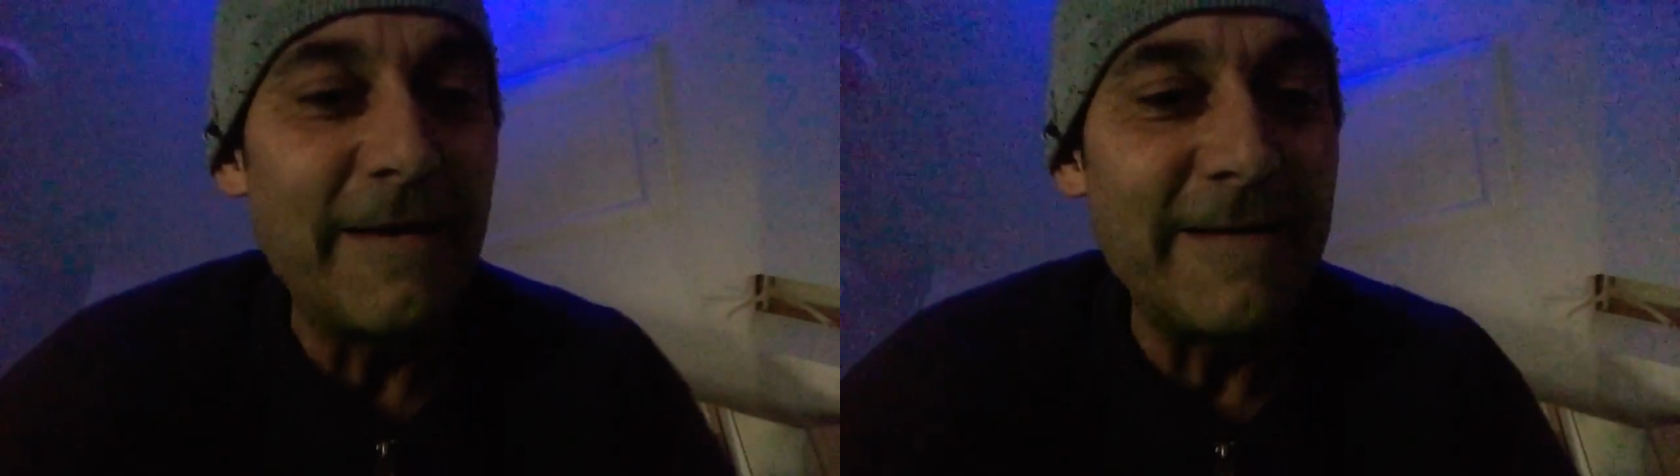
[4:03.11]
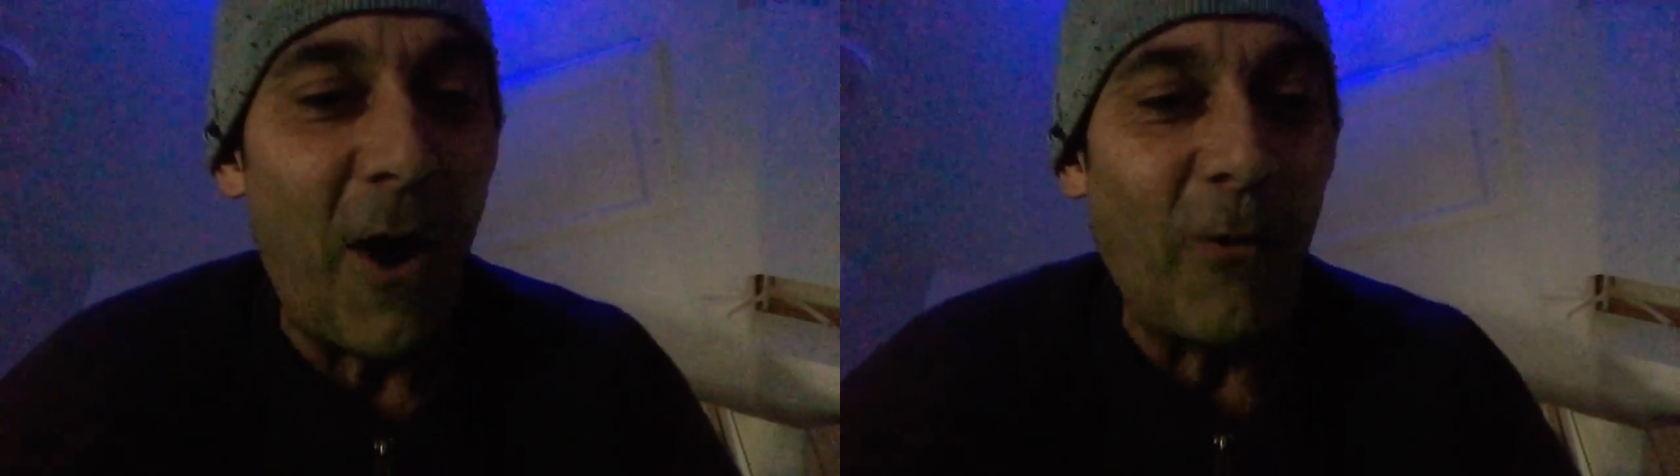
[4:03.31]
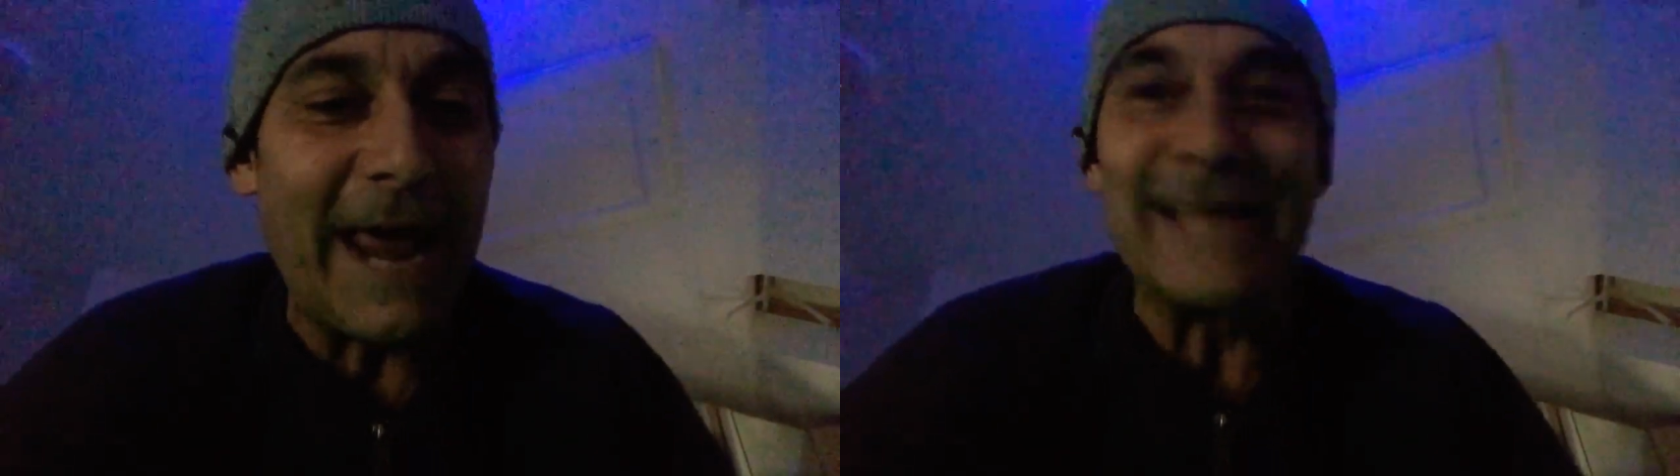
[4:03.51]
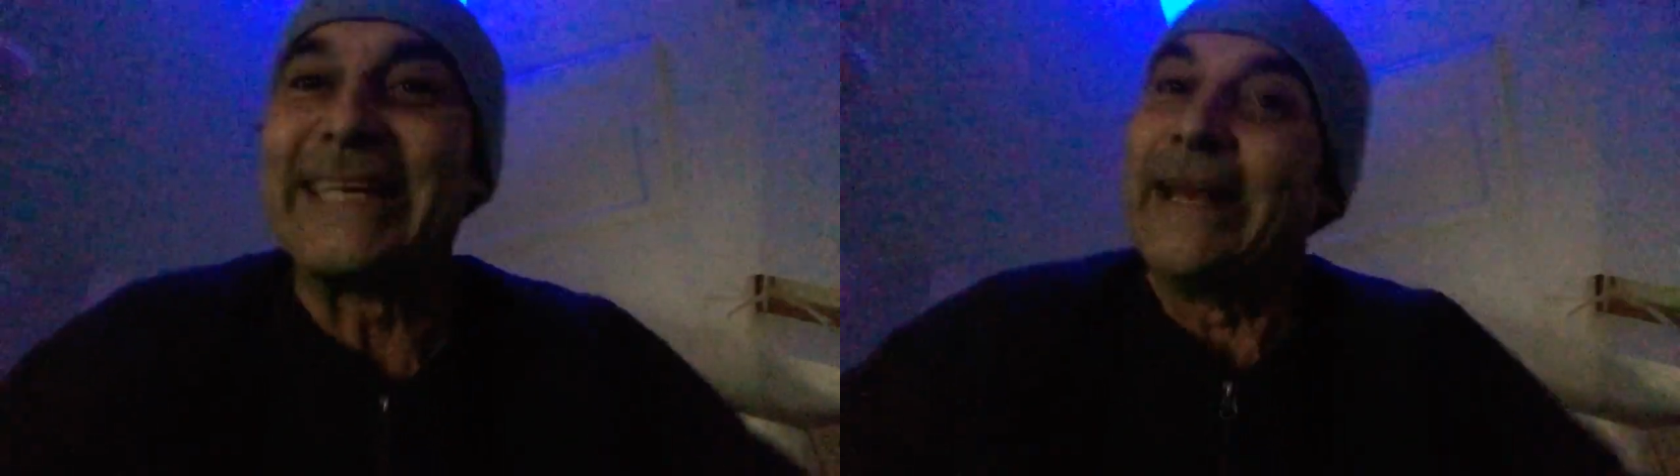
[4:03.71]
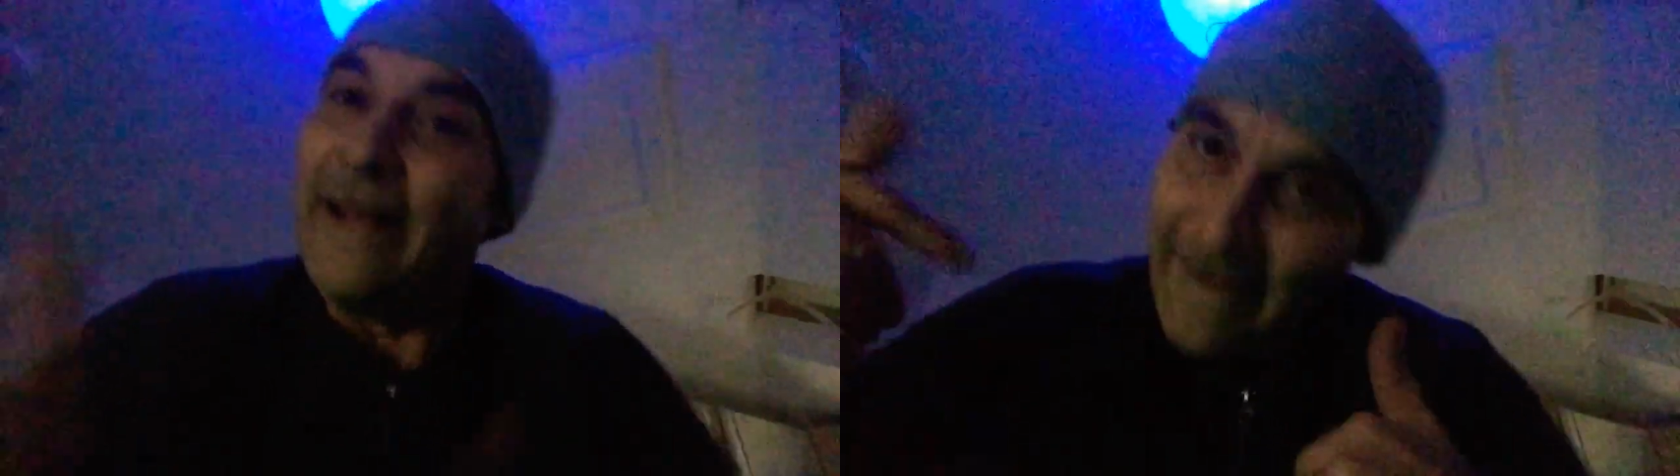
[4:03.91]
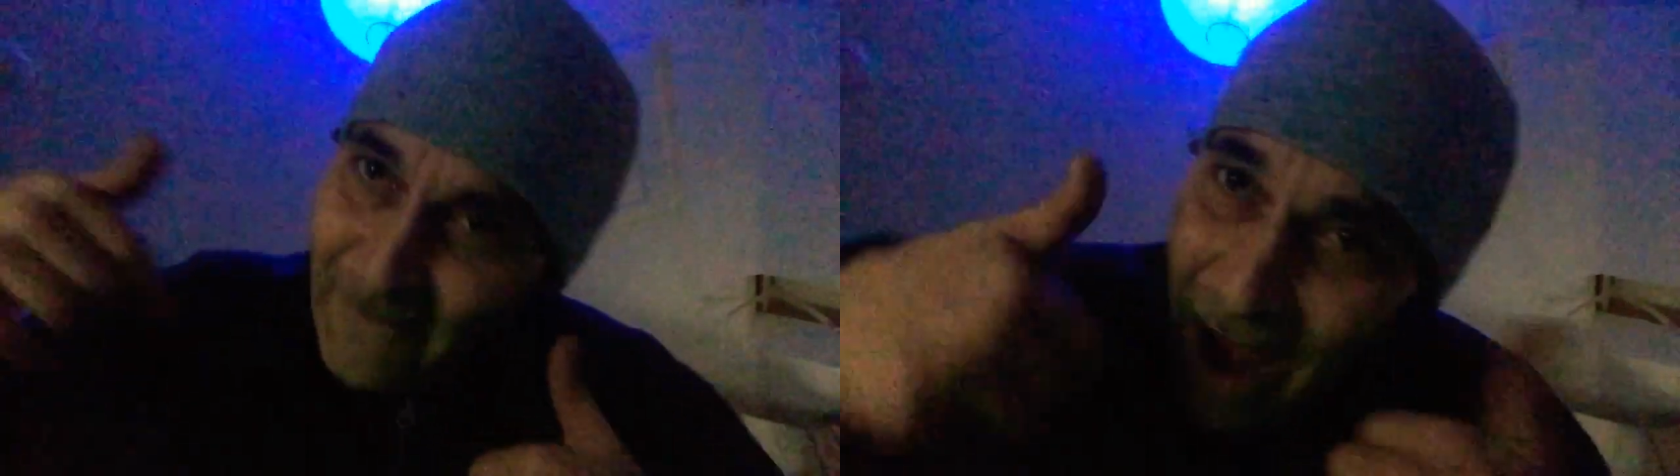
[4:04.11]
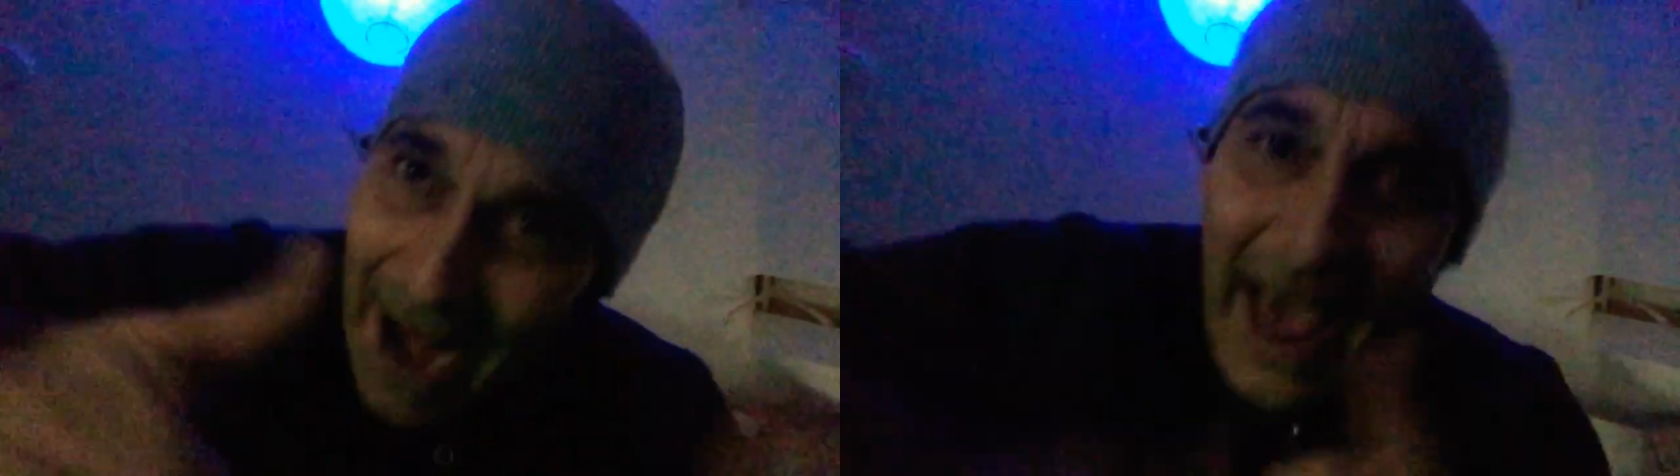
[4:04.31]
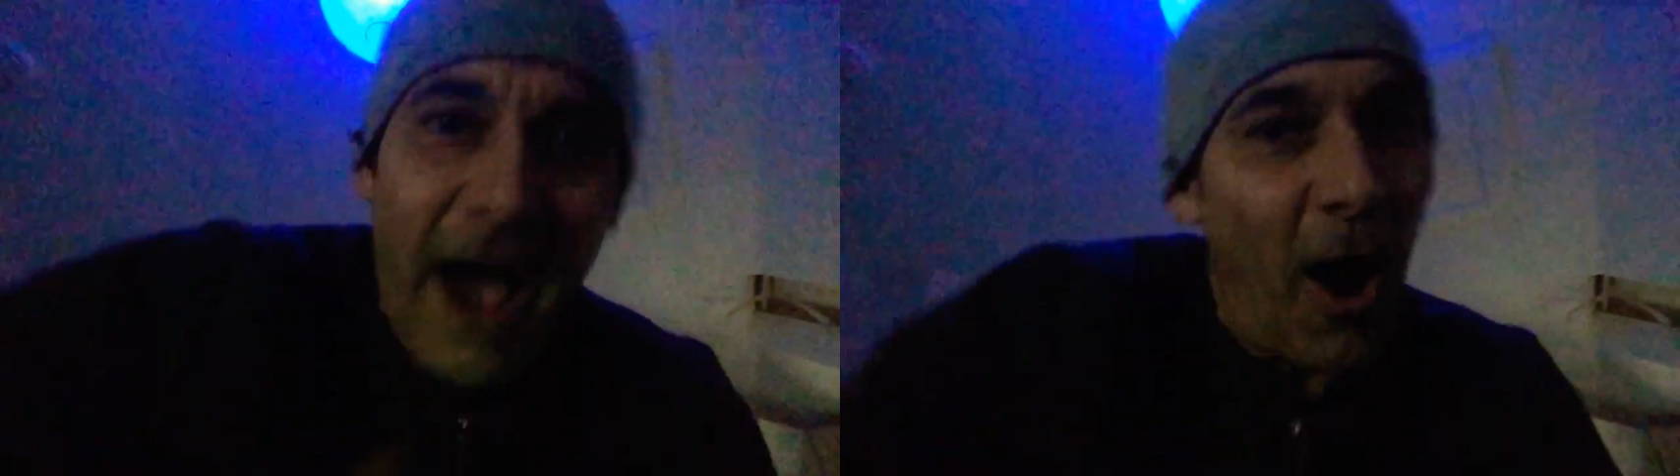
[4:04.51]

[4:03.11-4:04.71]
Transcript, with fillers: No, that's it. Bye.